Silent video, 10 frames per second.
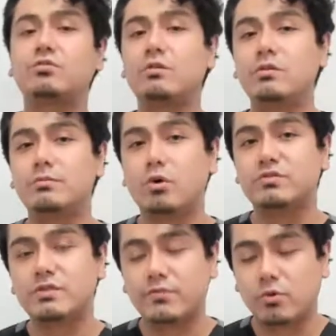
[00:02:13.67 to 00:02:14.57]
really
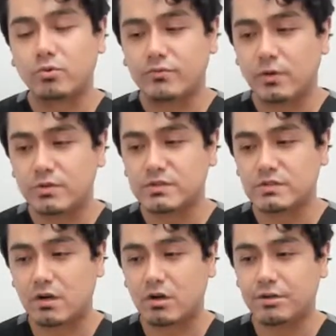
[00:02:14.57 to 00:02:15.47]
mostly focuses
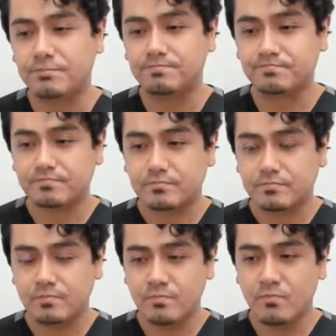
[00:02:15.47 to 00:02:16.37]
on
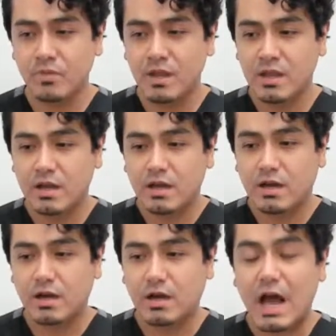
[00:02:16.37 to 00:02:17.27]

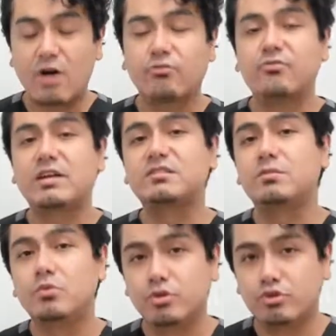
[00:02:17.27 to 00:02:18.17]
how
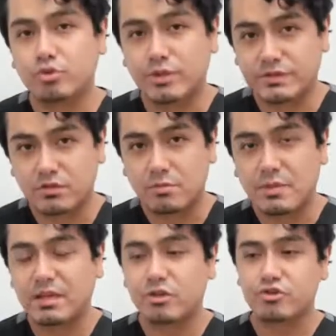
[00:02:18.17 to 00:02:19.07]
flexible your joints are,
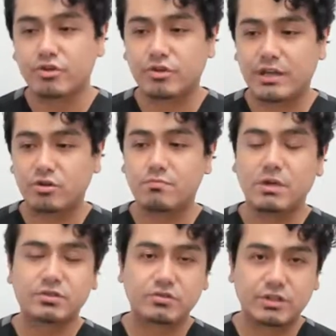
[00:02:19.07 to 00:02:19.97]
making sure that your
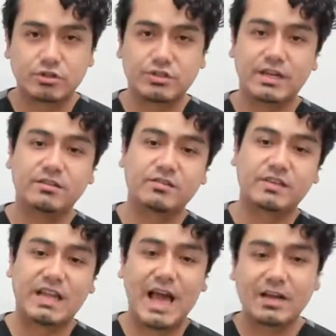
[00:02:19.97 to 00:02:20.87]
muscles and your tendons
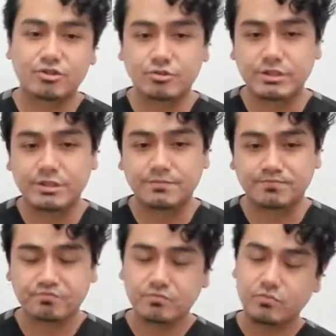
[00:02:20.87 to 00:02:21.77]
can actually
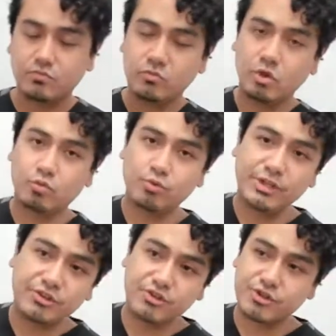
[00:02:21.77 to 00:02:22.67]

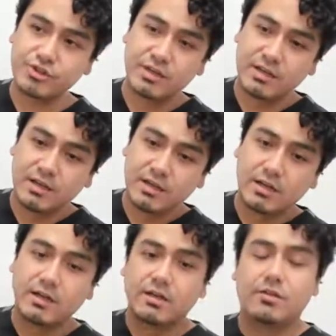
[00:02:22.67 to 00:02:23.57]
reach
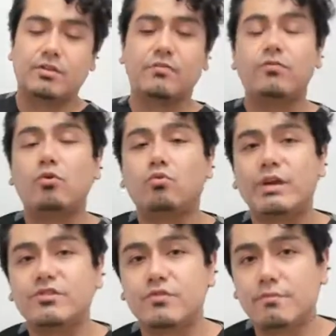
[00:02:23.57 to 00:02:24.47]
the full
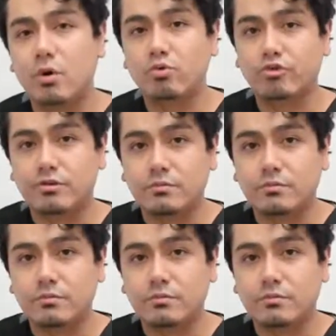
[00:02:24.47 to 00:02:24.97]
range of motion.